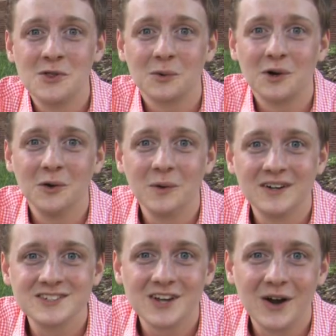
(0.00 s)
the real
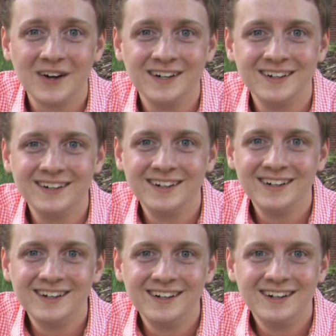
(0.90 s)
winners are?
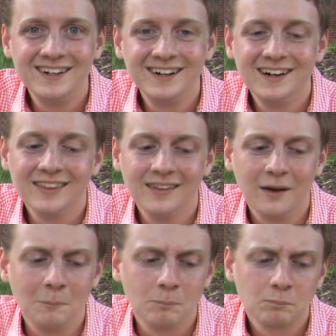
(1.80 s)

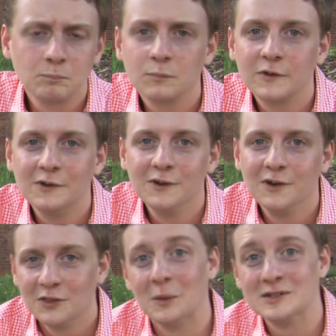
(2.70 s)
Them.
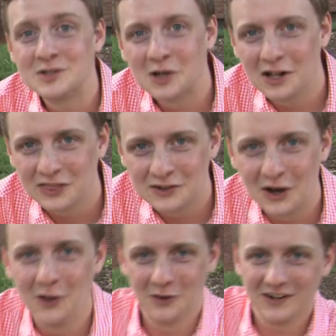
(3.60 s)
The ones who got the
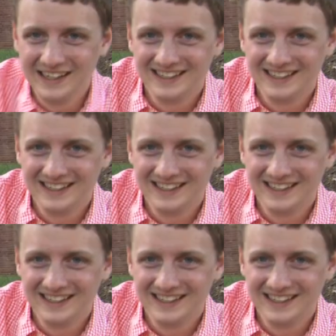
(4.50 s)
dollar.